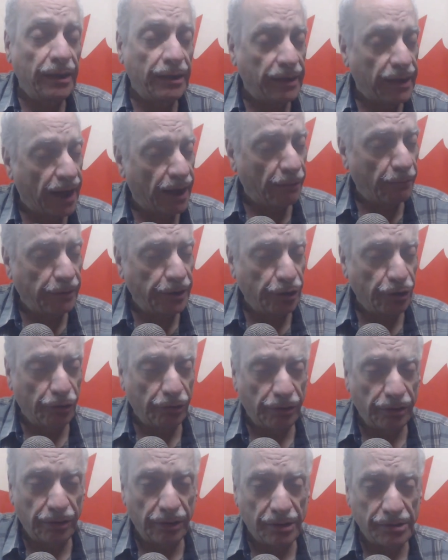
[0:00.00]
Now we're
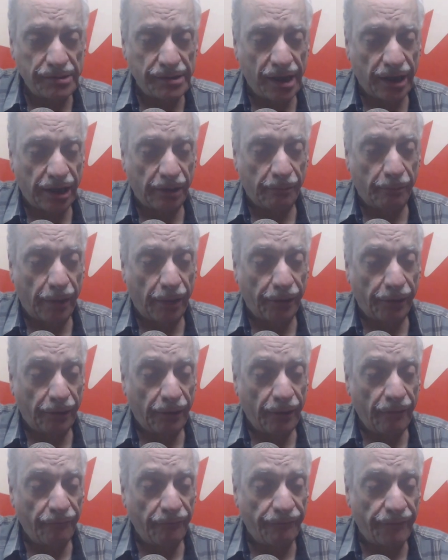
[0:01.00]
doing the second month.
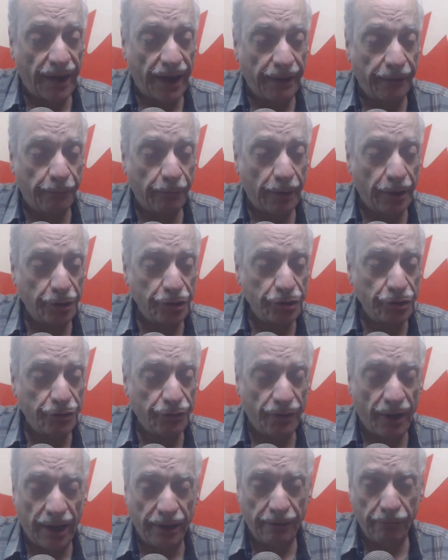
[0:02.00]
Five questions,
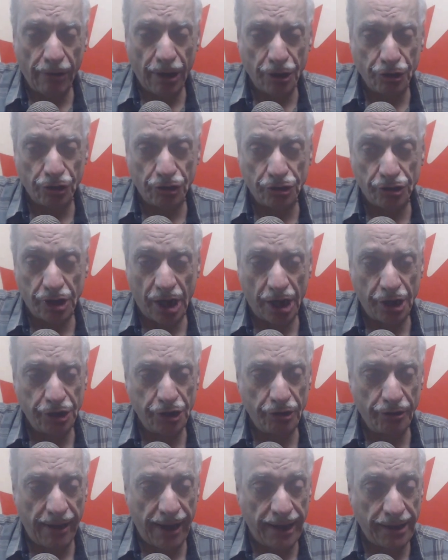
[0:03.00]
five questions I
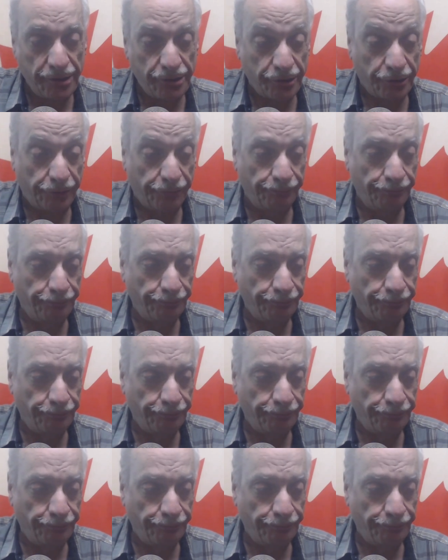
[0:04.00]
shall answer.